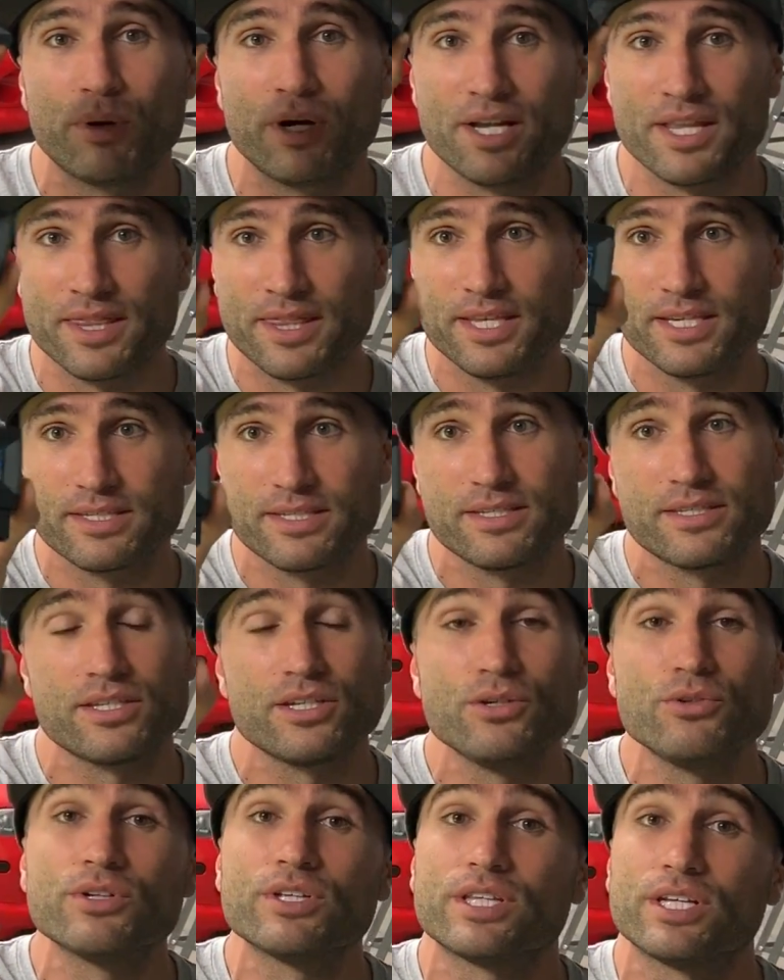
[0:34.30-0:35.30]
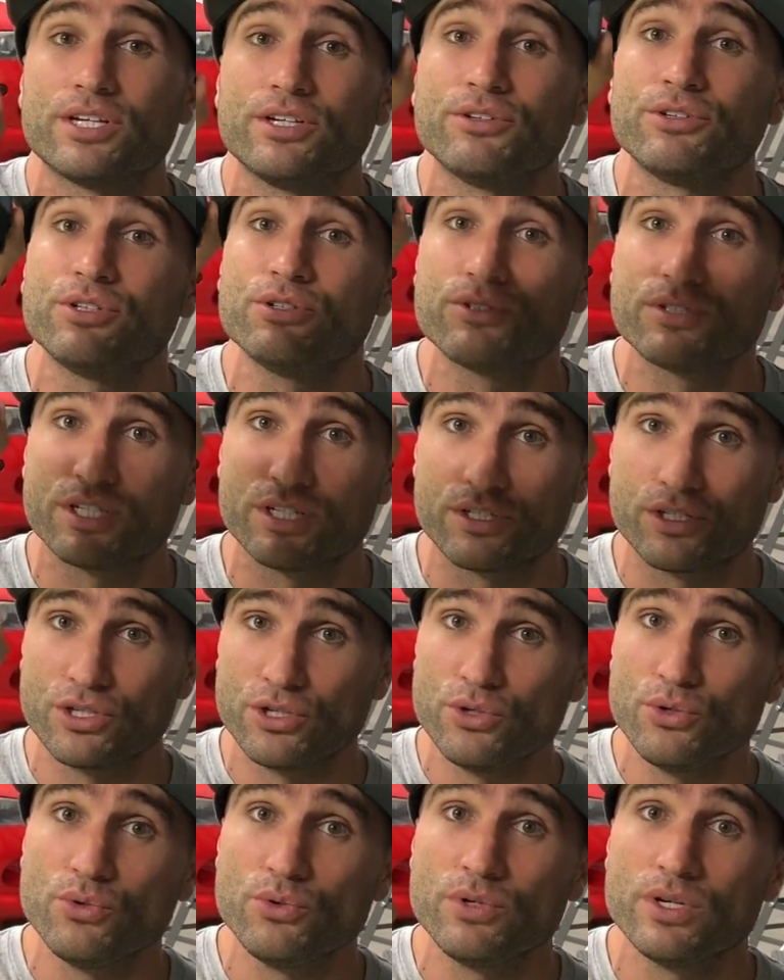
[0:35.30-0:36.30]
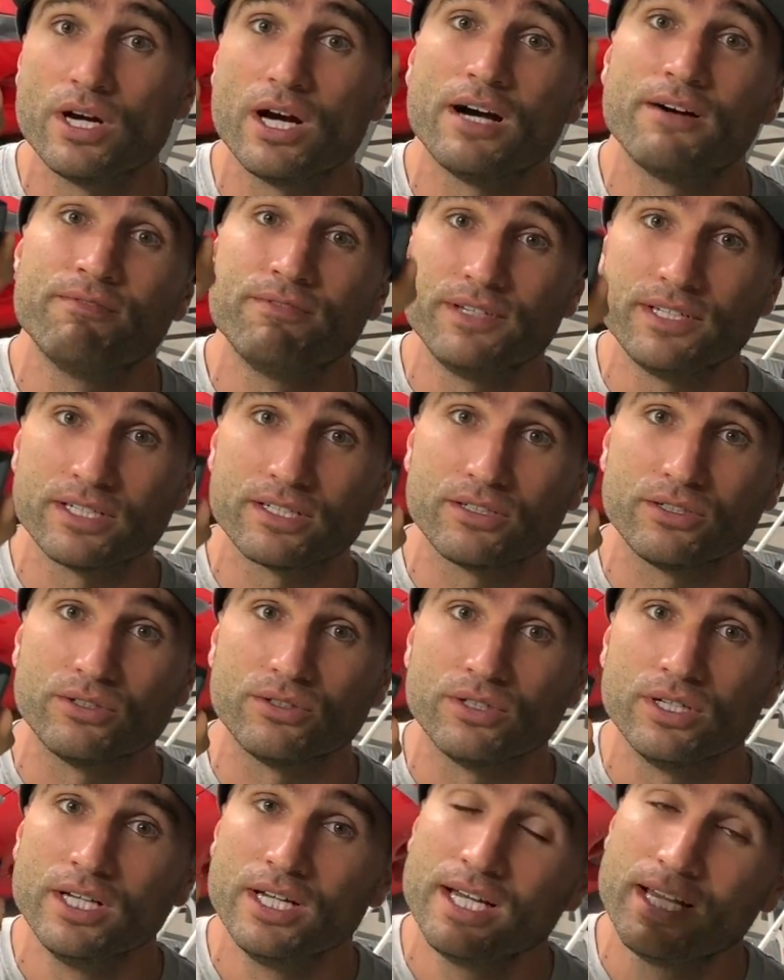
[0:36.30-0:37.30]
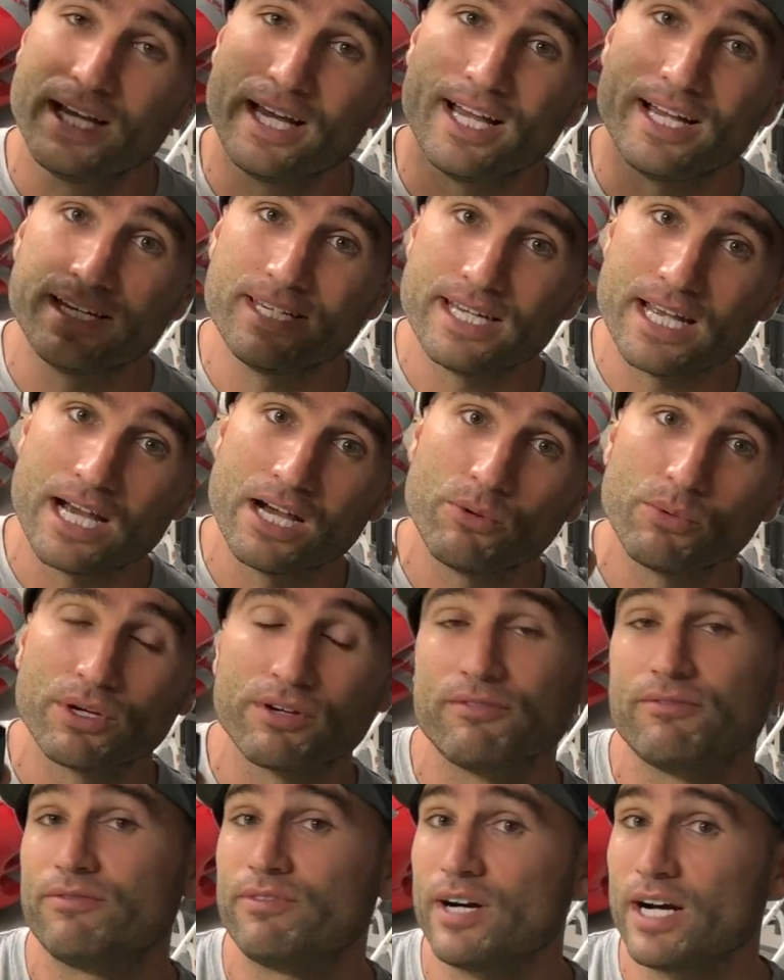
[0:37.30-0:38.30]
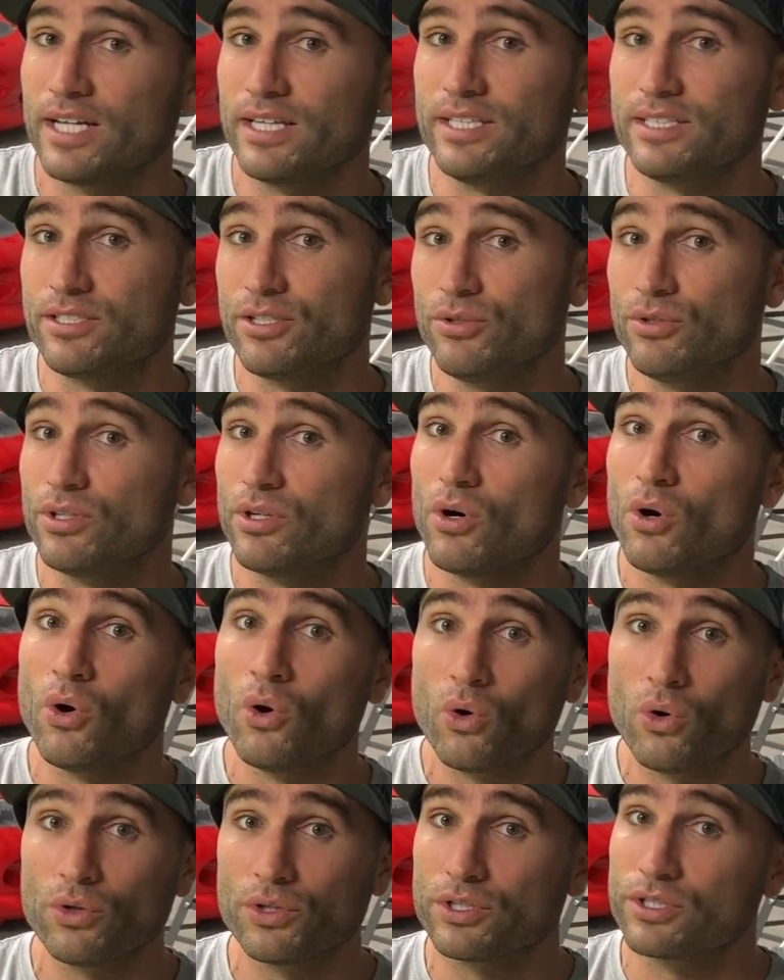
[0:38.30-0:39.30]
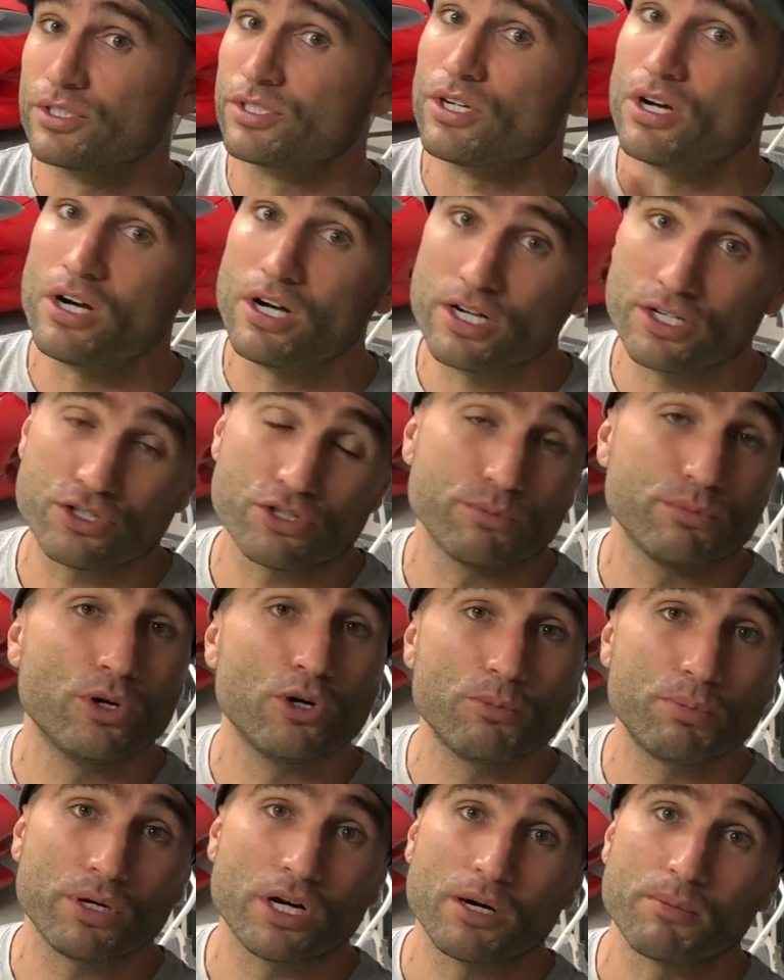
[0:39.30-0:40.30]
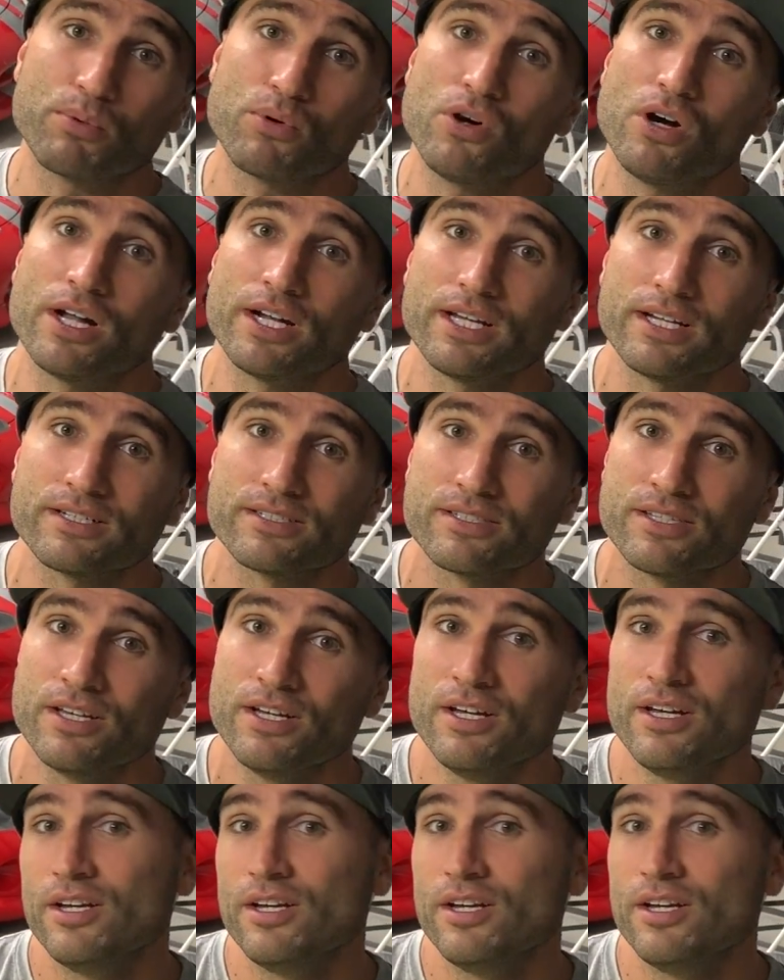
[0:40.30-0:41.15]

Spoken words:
but this is the unit that you'll use to tune a vehicle. And now we can finally tune the older Dodge or Mopar products.